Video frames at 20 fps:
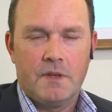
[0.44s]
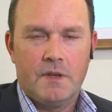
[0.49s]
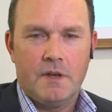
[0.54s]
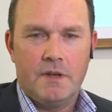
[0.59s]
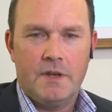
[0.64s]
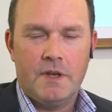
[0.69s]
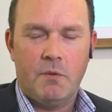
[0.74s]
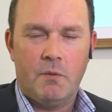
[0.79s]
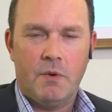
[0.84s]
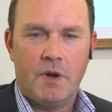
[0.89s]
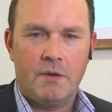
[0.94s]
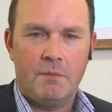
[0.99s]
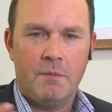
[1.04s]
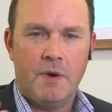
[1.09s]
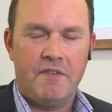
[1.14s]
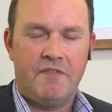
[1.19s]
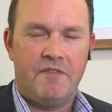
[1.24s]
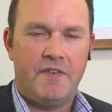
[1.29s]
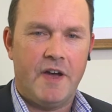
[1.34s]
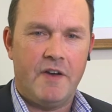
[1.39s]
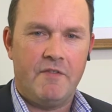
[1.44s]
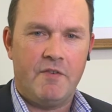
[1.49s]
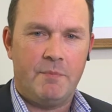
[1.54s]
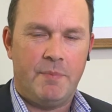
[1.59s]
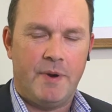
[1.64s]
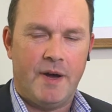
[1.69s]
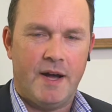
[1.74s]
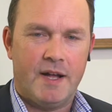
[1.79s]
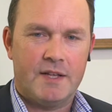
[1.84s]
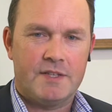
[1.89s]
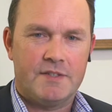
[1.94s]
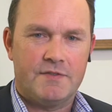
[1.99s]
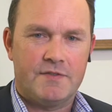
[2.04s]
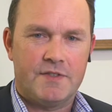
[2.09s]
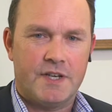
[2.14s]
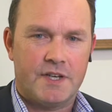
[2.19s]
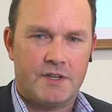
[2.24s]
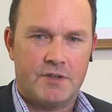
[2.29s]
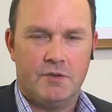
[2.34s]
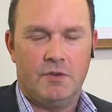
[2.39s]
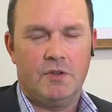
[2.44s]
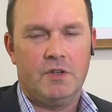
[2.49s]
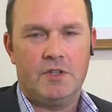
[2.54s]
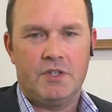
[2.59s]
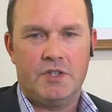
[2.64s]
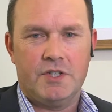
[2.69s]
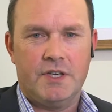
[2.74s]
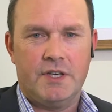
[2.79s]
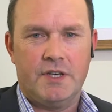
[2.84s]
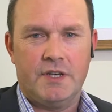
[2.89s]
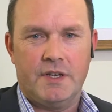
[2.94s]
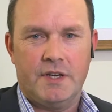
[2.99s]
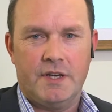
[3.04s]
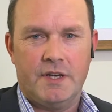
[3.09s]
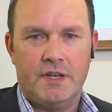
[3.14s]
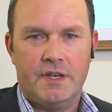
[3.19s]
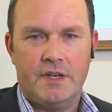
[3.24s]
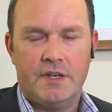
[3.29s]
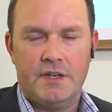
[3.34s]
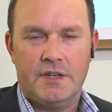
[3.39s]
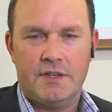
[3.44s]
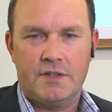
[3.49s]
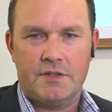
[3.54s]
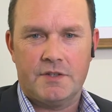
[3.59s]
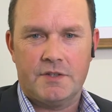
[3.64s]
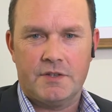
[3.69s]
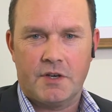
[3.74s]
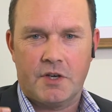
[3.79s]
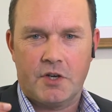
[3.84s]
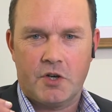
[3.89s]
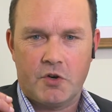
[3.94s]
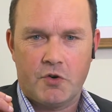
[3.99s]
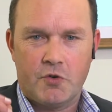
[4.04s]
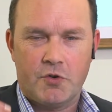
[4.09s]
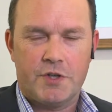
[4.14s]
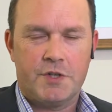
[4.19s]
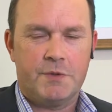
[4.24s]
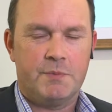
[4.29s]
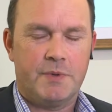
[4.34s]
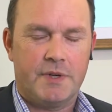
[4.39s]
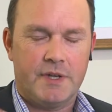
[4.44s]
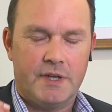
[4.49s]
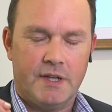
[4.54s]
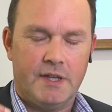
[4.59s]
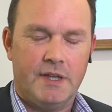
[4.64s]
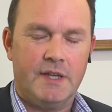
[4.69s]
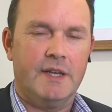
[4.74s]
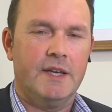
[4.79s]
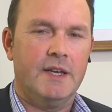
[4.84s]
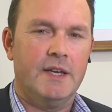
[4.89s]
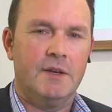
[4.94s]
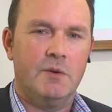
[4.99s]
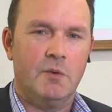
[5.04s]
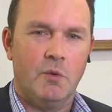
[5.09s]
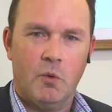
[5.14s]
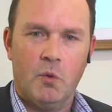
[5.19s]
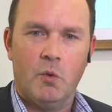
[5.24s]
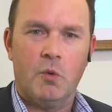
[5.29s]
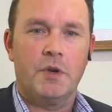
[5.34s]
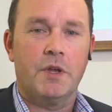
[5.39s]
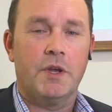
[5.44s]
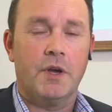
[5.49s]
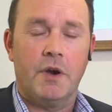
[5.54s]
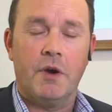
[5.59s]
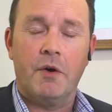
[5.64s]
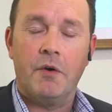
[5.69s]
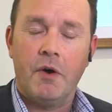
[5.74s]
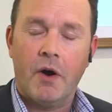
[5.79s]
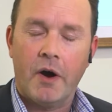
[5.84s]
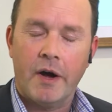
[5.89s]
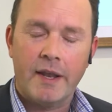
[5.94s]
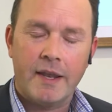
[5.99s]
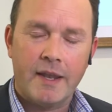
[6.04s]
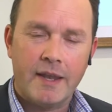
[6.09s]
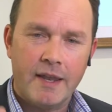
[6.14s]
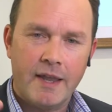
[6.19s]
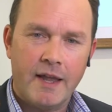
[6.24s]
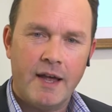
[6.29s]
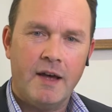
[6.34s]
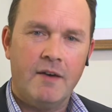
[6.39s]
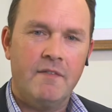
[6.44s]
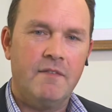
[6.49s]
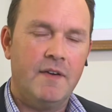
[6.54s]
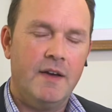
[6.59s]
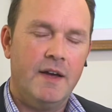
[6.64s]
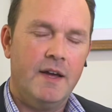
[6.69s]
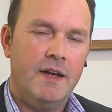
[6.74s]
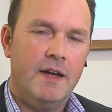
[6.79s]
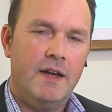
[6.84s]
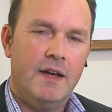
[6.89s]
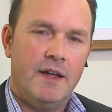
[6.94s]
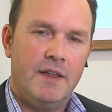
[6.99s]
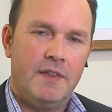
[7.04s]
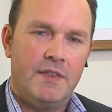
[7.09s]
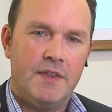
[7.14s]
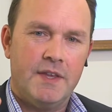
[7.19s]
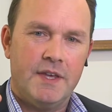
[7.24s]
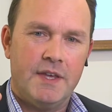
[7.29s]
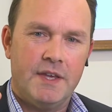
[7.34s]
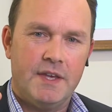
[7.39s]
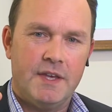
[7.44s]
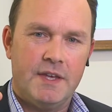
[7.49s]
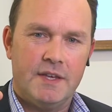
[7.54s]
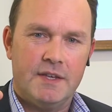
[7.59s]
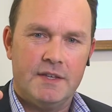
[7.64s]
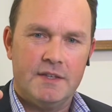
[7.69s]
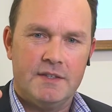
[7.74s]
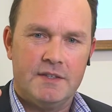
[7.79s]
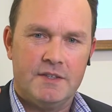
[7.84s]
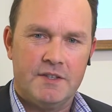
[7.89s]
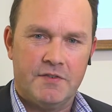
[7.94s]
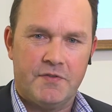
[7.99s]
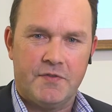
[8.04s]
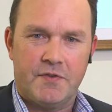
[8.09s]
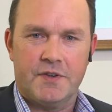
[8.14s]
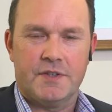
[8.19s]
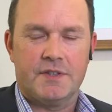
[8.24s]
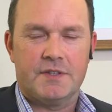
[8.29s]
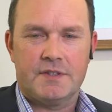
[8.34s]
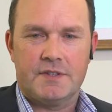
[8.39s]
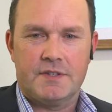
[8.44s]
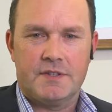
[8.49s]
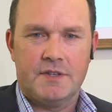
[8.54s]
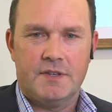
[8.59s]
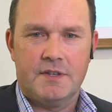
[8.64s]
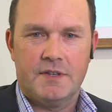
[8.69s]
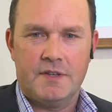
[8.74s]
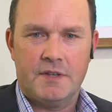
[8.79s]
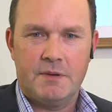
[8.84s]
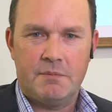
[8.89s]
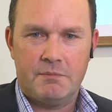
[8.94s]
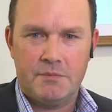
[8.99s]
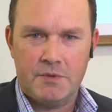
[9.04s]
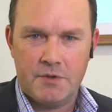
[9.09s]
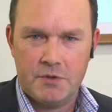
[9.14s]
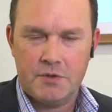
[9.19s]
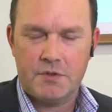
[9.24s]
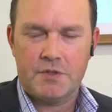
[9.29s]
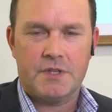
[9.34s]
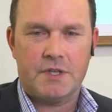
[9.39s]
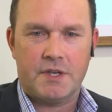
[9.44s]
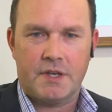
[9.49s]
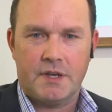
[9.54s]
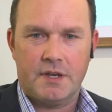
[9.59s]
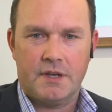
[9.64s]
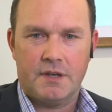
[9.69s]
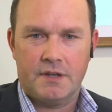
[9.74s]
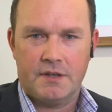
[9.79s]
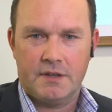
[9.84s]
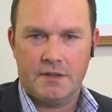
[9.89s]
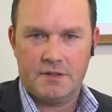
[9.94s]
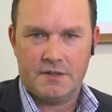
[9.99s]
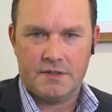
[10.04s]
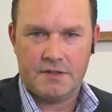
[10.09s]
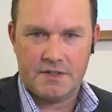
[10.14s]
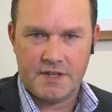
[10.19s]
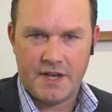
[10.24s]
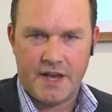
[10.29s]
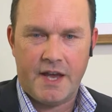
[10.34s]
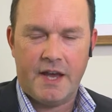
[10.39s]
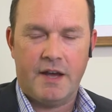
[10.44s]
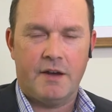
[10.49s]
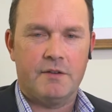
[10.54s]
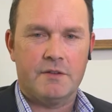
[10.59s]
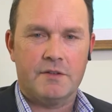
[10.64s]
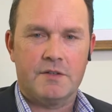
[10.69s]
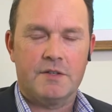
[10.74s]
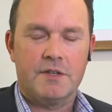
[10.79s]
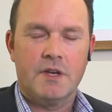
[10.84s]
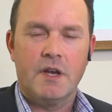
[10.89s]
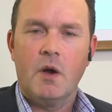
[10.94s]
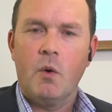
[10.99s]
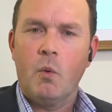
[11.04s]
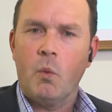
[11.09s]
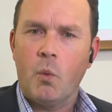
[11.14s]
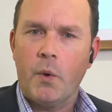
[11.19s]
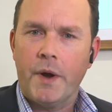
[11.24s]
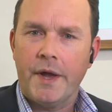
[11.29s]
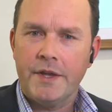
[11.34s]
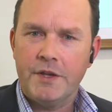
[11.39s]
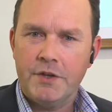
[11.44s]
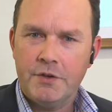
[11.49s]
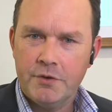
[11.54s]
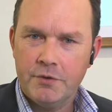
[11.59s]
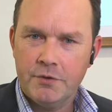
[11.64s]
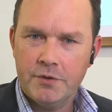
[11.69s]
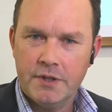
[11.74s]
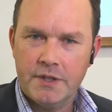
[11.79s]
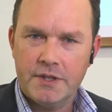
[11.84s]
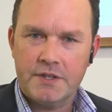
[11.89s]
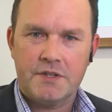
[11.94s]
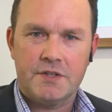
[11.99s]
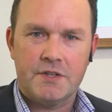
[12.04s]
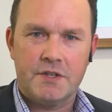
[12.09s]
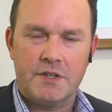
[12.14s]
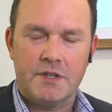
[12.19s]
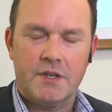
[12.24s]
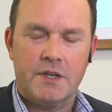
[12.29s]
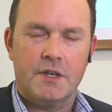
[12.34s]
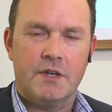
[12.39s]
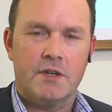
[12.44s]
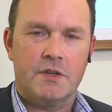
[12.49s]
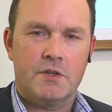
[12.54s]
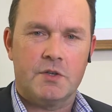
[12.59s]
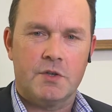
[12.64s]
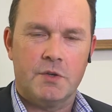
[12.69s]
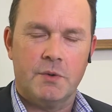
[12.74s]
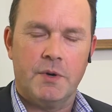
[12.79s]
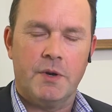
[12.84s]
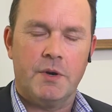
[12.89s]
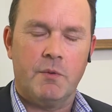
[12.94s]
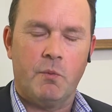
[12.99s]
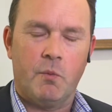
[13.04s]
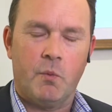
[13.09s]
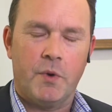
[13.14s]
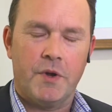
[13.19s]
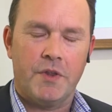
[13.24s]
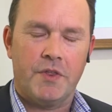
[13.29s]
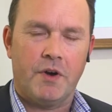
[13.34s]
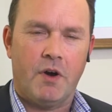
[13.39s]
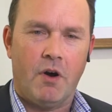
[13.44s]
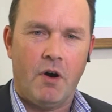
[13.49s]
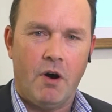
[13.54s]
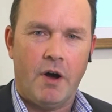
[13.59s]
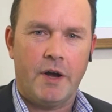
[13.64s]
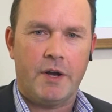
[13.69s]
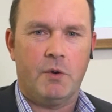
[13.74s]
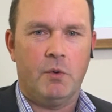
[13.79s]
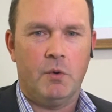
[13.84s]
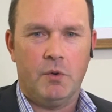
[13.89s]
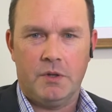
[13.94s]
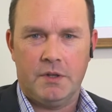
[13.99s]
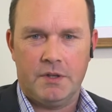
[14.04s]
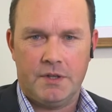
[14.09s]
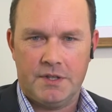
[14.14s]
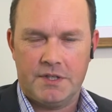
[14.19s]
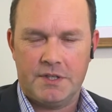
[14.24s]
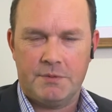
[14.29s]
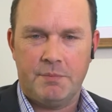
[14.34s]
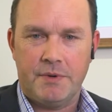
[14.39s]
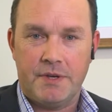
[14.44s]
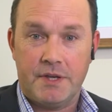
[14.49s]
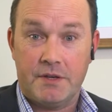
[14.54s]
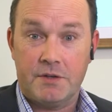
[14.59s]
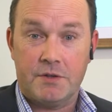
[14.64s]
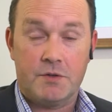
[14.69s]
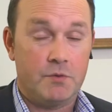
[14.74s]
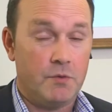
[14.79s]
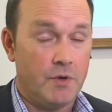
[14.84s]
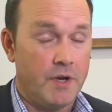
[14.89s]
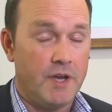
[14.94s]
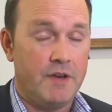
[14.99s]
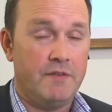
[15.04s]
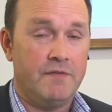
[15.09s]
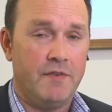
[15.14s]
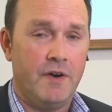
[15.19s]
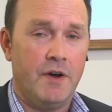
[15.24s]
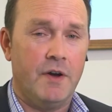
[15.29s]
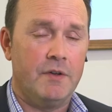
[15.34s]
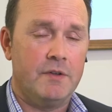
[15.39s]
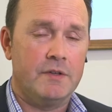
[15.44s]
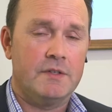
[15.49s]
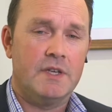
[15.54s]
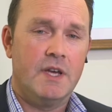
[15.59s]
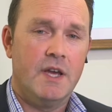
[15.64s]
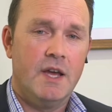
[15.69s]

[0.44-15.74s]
Now, one of my favorite parts of technology is crisp, clean audio. I love the difference that music sounds when you listen to it with high quality speakers or headphones.